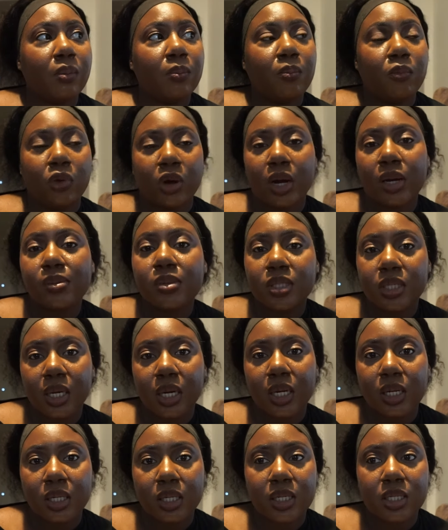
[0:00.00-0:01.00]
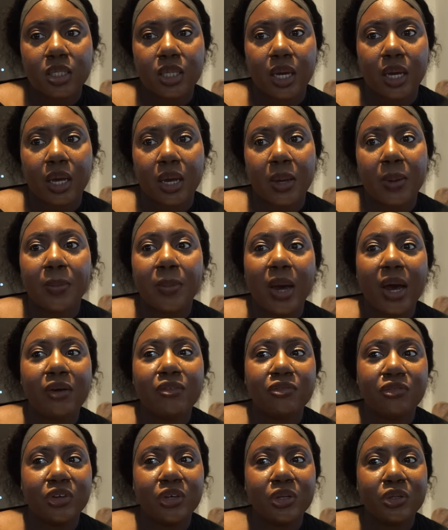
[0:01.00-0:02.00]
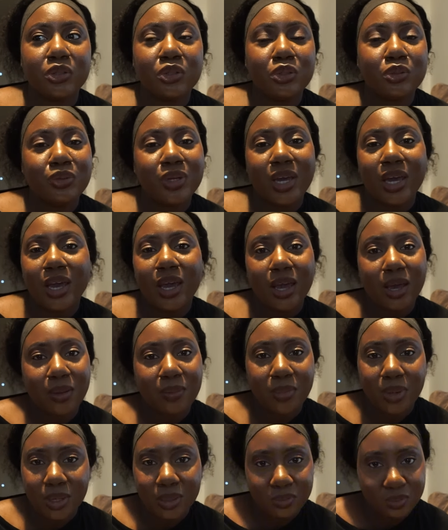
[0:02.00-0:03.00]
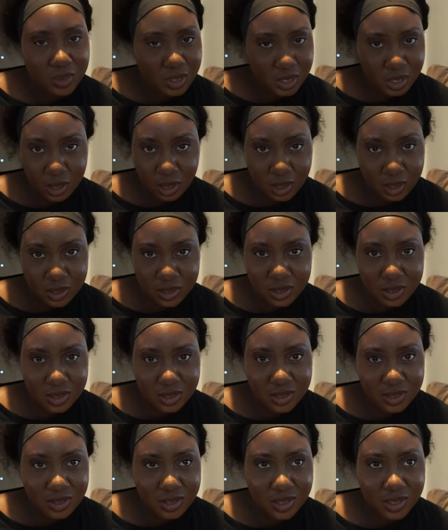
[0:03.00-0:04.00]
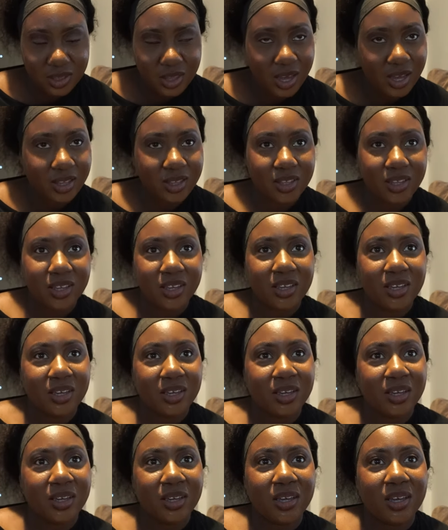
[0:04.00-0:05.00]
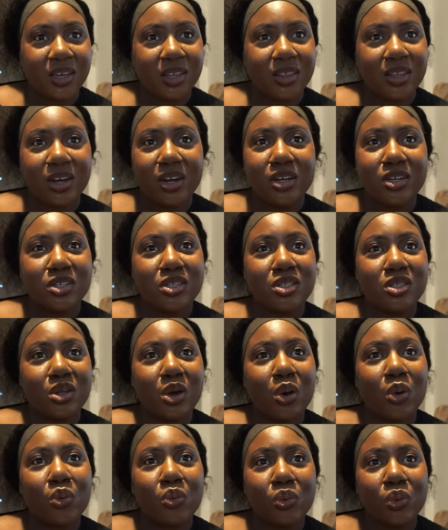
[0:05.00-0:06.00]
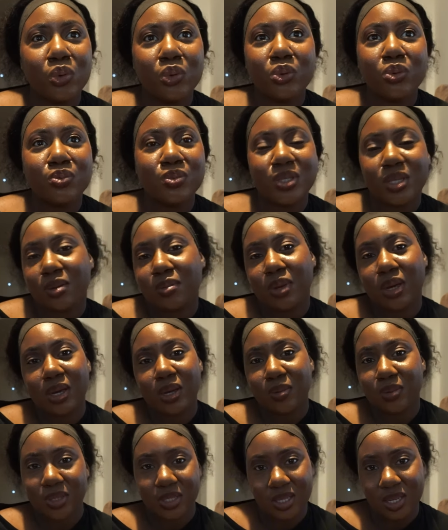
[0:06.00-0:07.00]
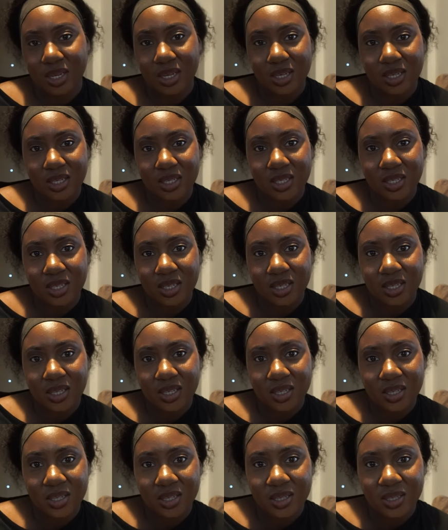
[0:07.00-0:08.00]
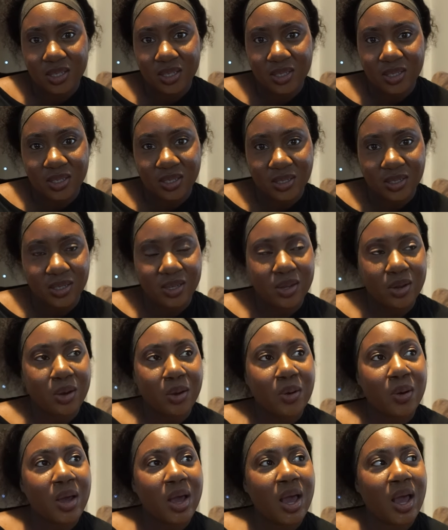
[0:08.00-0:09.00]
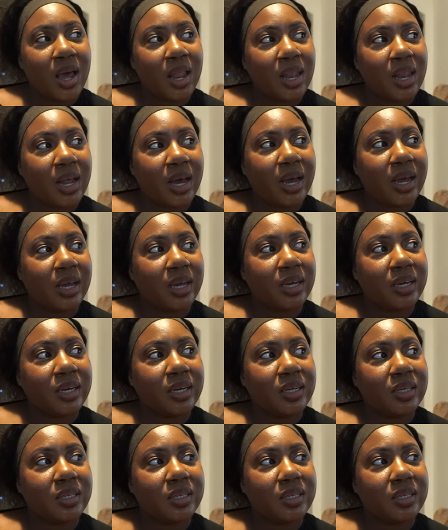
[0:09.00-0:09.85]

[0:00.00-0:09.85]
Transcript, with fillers: what i'm saying is like in my field you can't make mistakes like there is no room to make mistakes. You know, like